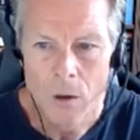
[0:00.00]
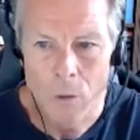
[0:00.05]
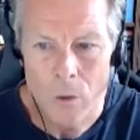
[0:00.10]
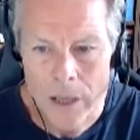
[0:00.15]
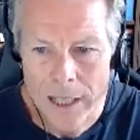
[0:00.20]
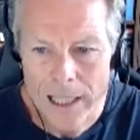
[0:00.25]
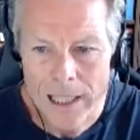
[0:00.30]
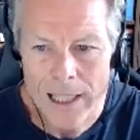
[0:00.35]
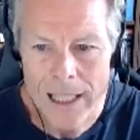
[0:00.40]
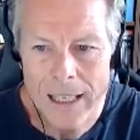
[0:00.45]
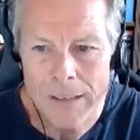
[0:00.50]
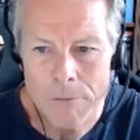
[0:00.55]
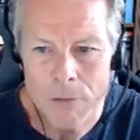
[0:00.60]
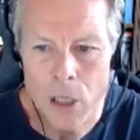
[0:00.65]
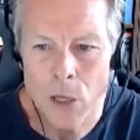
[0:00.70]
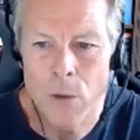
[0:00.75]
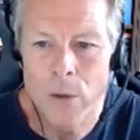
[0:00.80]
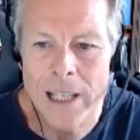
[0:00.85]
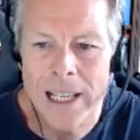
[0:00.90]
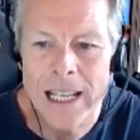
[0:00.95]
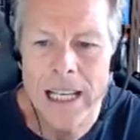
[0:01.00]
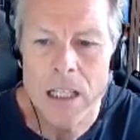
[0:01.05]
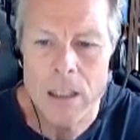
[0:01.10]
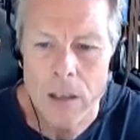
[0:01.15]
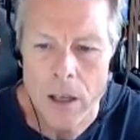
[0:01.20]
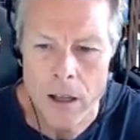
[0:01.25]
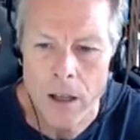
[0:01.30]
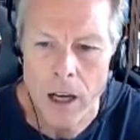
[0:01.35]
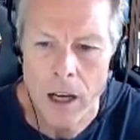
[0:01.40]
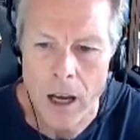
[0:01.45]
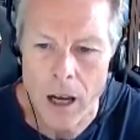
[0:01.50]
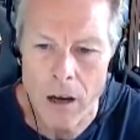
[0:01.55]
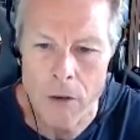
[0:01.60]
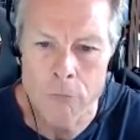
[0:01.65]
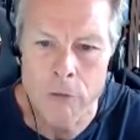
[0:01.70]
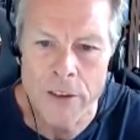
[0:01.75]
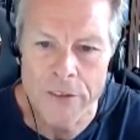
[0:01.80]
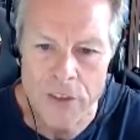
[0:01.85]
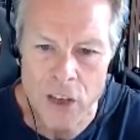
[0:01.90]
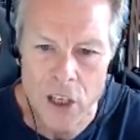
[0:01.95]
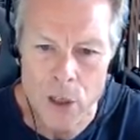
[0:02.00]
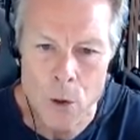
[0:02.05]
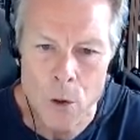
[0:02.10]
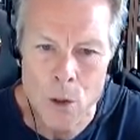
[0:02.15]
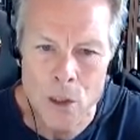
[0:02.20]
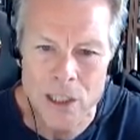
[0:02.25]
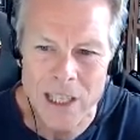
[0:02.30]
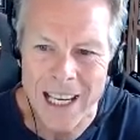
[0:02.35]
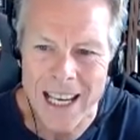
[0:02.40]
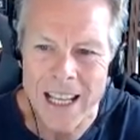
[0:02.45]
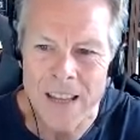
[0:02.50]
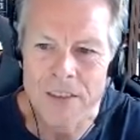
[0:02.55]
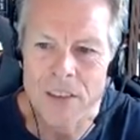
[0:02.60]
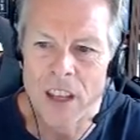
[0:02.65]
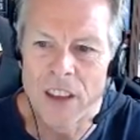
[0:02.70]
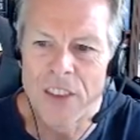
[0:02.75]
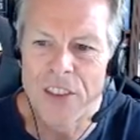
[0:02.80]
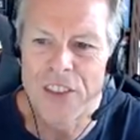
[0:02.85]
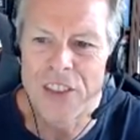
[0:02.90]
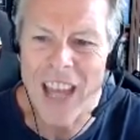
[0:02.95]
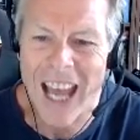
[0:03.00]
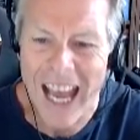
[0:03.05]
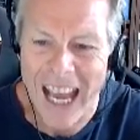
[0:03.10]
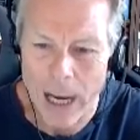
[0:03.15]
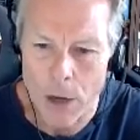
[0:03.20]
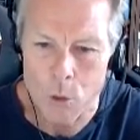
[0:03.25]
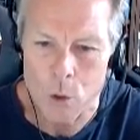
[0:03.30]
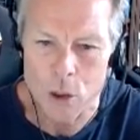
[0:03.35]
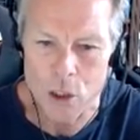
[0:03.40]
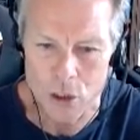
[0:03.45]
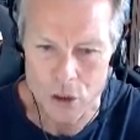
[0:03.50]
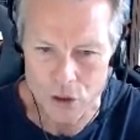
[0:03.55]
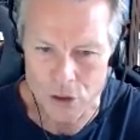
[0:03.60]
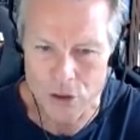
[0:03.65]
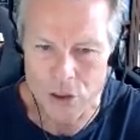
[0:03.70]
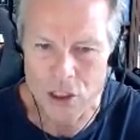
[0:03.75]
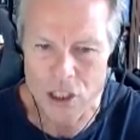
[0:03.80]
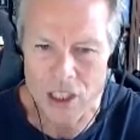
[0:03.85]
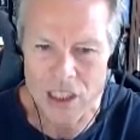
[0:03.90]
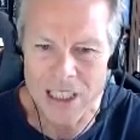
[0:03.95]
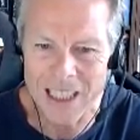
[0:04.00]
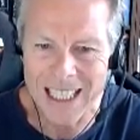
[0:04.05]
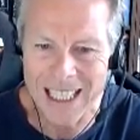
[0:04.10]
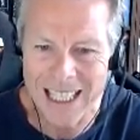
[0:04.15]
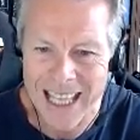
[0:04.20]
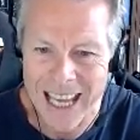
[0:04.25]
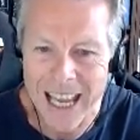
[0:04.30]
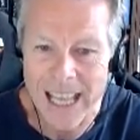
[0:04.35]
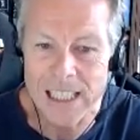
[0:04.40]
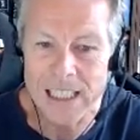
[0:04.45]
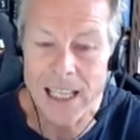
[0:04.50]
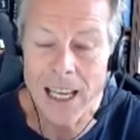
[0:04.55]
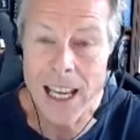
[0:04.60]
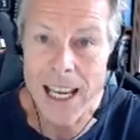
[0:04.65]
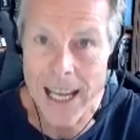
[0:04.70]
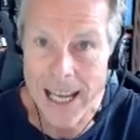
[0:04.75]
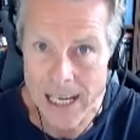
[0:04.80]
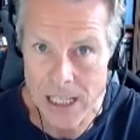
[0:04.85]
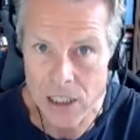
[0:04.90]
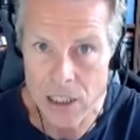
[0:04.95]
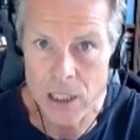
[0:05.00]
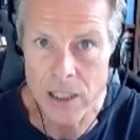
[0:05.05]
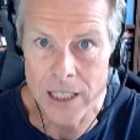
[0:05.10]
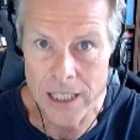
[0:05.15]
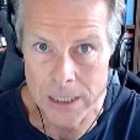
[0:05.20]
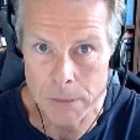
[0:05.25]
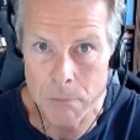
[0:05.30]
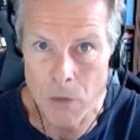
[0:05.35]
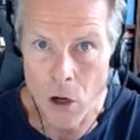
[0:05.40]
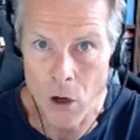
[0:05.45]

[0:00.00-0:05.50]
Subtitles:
Really, you need reviews in the thousands to get into this